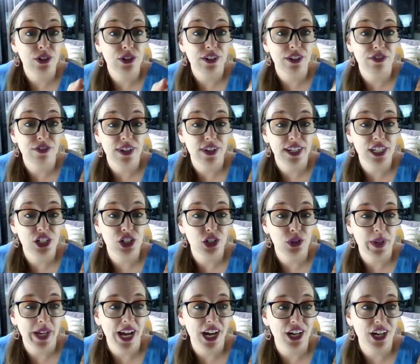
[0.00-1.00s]
your
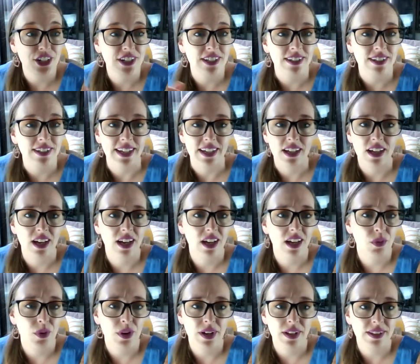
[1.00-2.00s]
initial reaction is like,
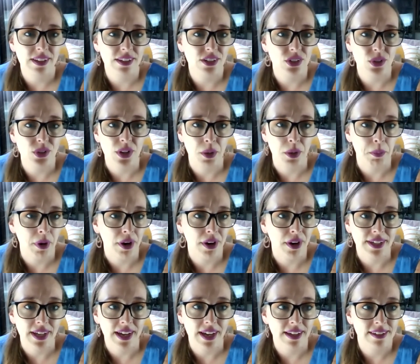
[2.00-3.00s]
I don't want to listen to another
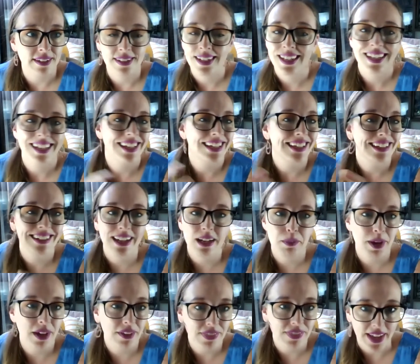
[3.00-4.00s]
podcast. It's not
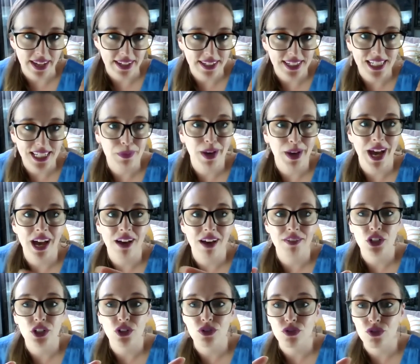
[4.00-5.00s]
about that. It's about
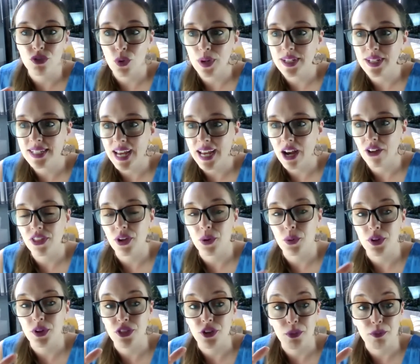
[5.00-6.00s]
having your voice out there
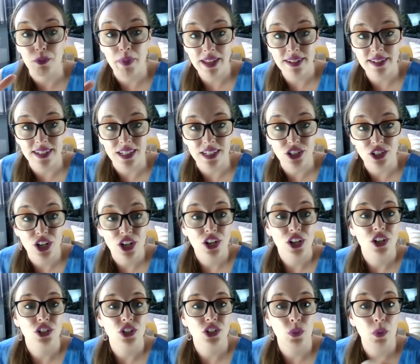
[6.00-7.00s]
with your message.
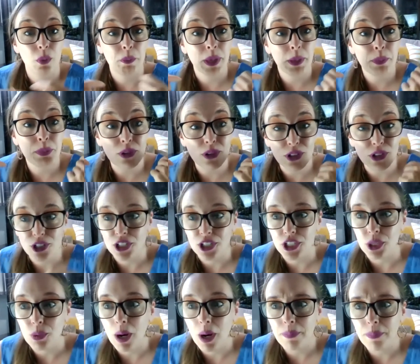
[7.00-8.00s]
So when people look
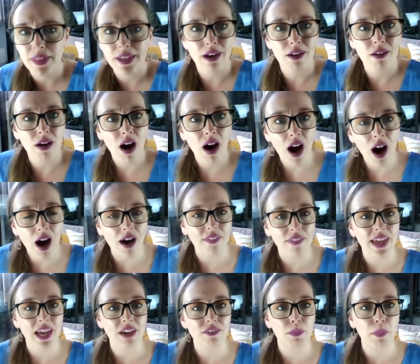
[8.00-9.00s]
you up, they go,
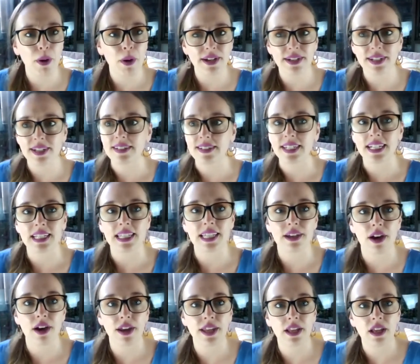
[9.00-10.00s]
they have a podcast. They
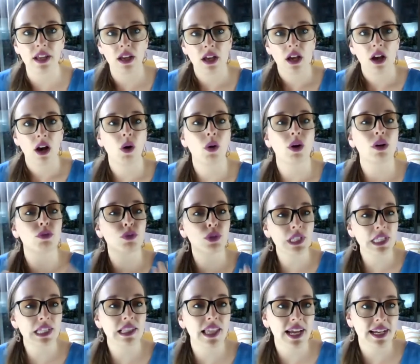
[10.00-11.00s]
click on it. Oh, I
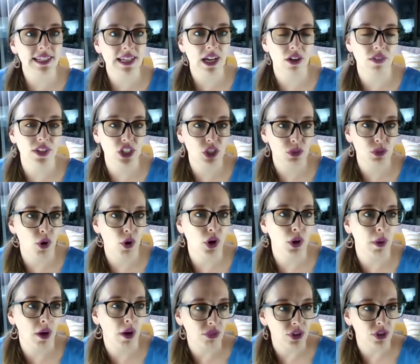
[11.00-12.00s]
really liked how they spoke
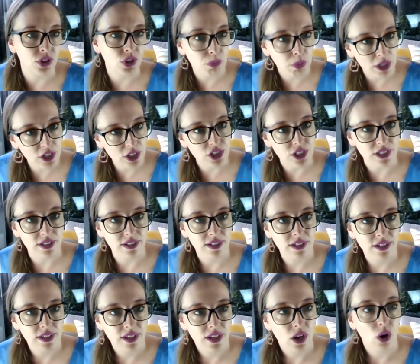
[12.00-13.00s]
about the new budget.
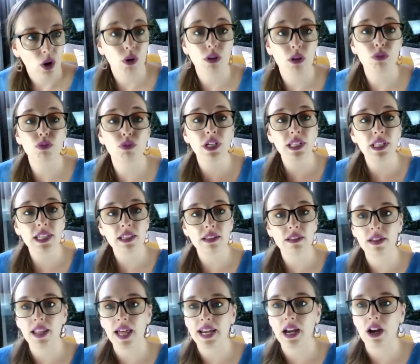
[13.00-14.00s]
Oh, I really
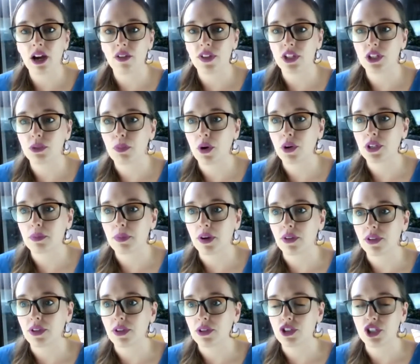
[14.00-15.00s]
like how they spoke
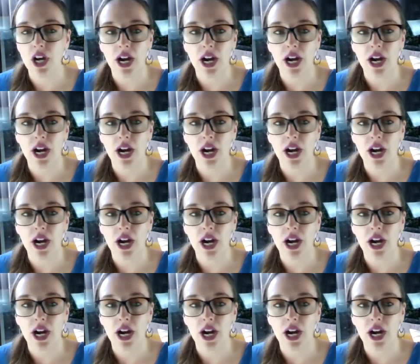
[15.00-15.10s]
about the new